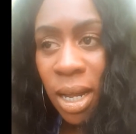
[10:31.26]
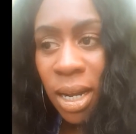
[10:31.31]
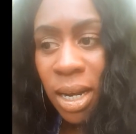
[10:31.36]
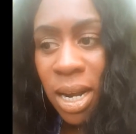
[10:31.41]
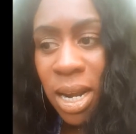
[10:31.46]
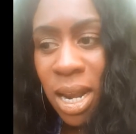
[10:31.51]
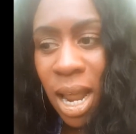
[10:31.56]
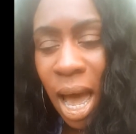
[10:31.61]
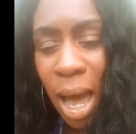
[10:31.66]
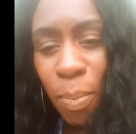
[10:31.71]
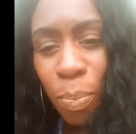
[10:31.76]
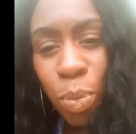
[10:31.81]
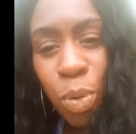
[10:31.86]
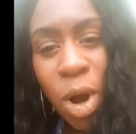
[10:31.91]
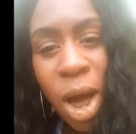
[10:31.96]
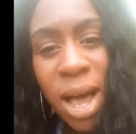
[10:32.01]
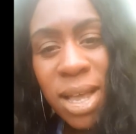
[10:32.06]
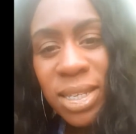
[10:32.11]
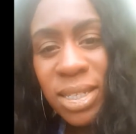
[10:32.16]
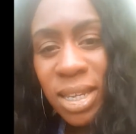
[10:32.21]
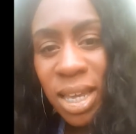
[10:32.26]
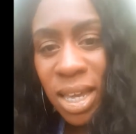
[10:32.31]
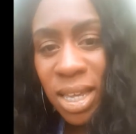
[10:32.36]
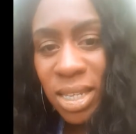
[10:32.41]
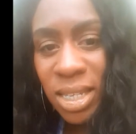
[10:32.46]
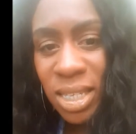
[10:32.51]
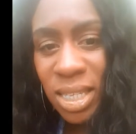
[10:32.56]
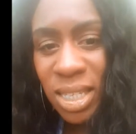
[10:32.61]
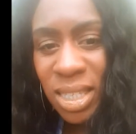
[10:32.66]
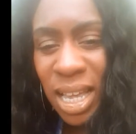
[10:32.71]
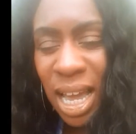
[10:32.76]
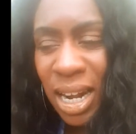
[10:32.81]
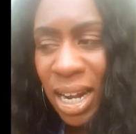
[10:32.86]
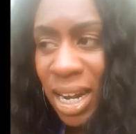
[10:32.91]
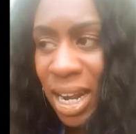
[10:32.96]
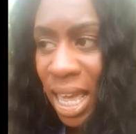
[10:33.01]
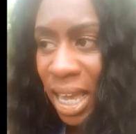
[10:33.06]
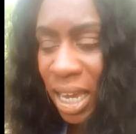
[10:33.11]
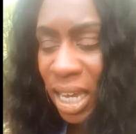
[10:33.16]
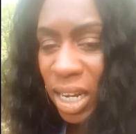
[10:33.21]
not process that
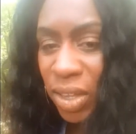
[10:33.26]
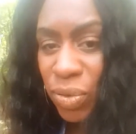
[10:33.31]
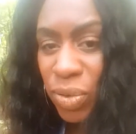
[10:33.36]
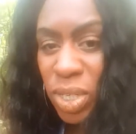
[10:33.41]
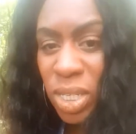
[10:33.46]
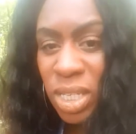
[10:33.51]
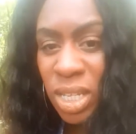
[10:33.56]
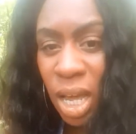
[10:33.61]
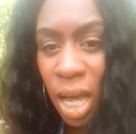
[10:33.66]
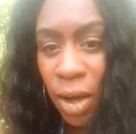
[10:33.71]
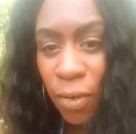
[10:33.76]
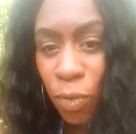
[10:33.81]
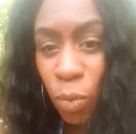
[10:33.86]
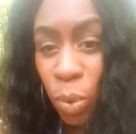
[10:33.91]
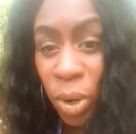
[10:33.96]
negative stuff,